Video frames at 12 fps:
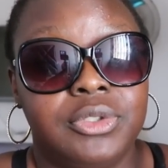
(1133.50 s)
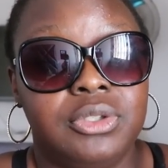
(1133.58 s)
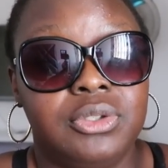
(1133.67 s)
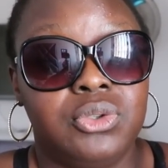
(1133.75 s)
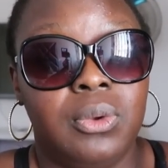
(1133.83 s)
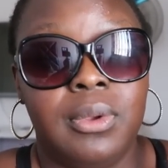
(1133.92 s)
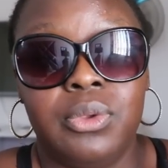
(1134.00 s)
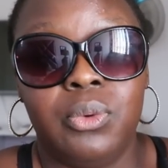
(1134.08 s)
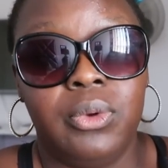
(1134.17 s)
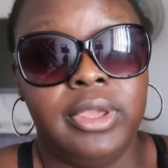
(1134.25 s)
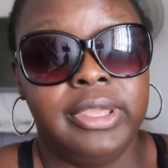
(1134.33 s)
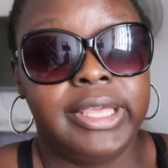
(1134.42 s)
just so
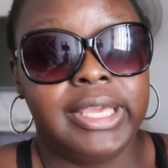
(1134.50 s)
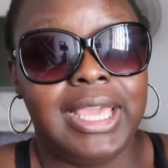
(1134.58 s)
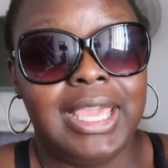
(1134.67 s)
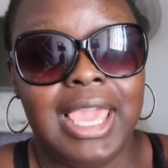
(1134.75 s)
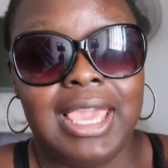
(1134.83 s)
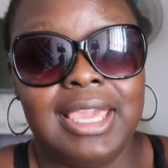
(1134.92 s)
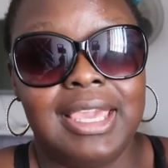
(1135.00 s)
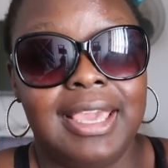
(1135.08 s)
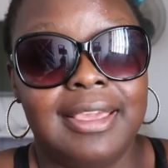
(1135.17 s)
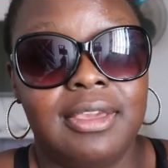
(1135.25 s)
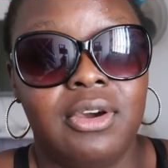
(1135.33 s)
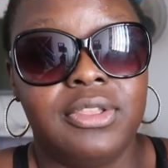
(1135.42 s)
annoying like i hate
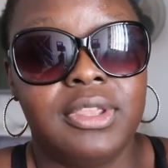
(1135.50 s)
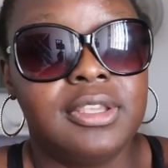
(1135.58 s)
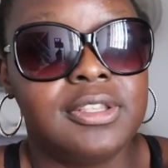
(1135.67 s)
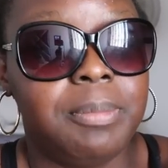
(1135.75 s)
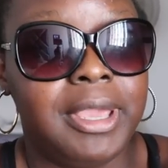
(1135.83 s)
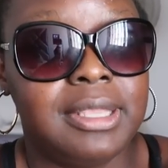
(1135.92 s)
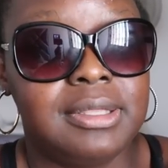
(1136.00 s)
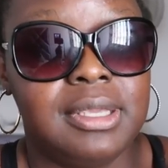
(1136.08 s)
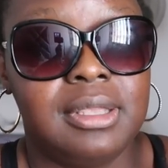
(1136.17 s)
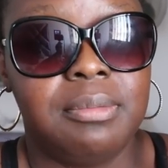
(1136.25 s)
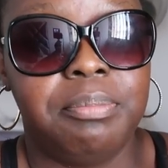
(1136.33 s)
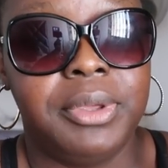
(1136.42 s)
getting
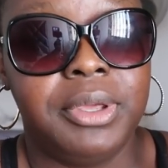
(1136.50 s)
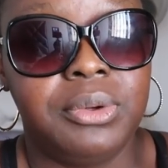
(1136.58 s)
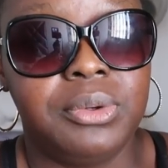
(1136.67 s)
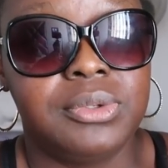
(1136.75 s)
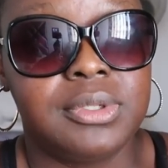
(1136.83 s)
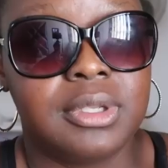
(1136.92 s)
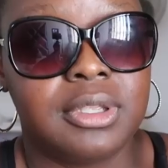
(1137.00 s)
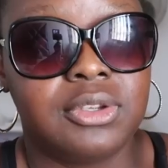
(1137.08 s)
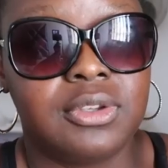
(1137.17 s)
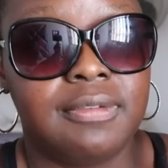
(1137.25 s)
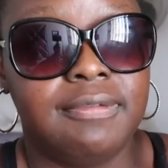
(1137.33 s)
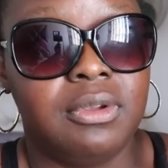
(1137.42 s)
unexpected bills i
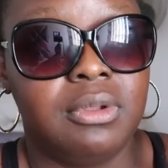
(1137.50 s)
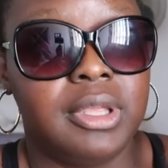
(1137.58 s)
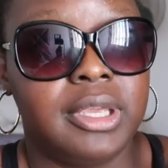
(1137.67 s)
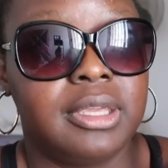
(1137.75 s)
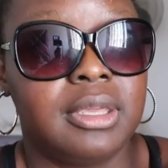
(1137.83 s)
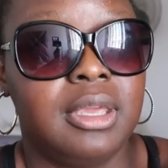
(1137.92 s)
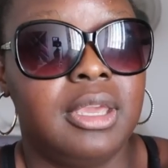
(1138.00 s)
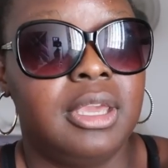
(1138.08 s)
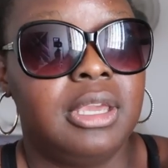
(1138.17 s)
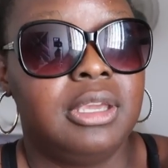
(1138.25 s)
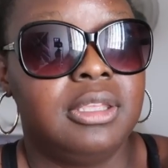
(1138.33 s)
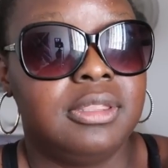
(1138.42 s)
just feel like
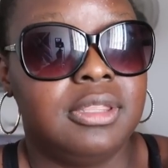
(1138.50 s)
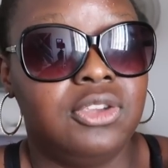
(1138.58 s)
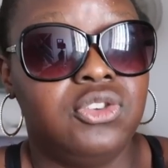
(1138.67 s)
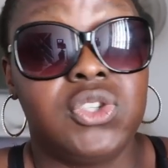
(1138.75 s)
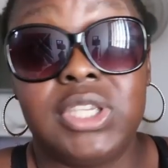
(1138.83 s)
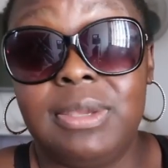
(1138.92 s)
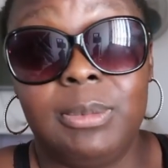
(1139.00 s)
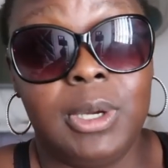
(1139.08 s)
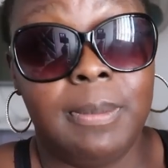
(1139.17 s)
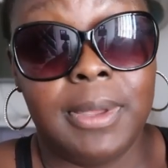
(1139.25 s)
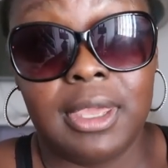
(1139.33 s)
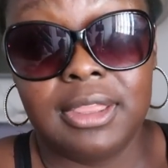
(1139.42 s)
they just keep
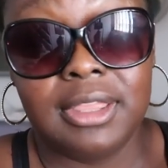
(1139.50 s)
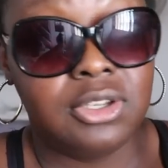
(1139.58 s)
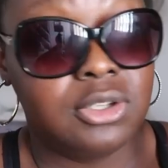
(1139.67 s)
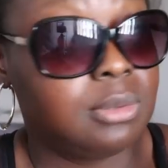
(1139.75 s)
coming they